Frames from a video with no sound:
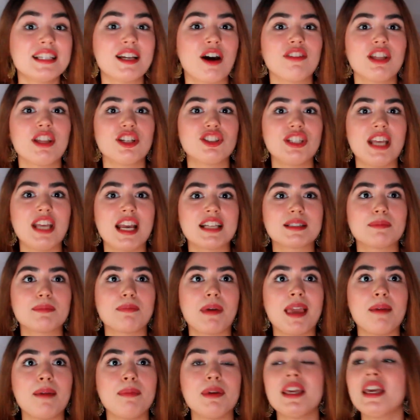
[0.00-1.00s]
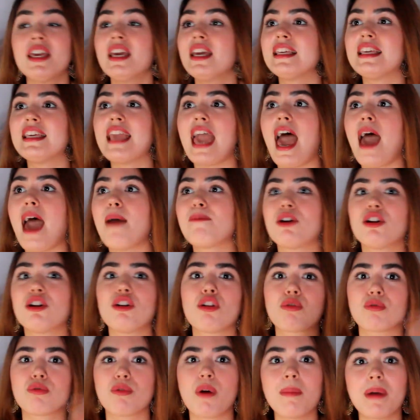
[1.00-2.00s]
Now that she has a baby, yeah, I'm
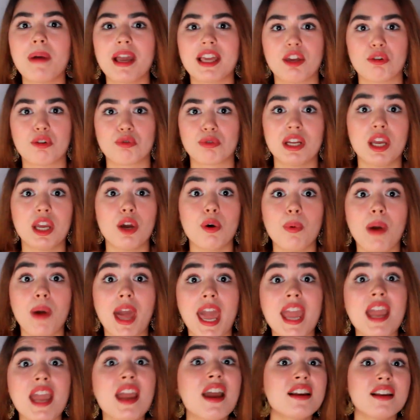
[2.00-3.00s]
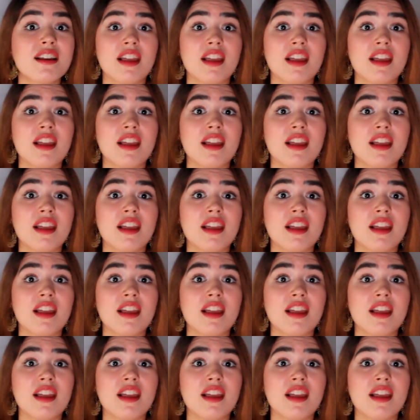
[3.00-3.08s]
gonna throw my career away.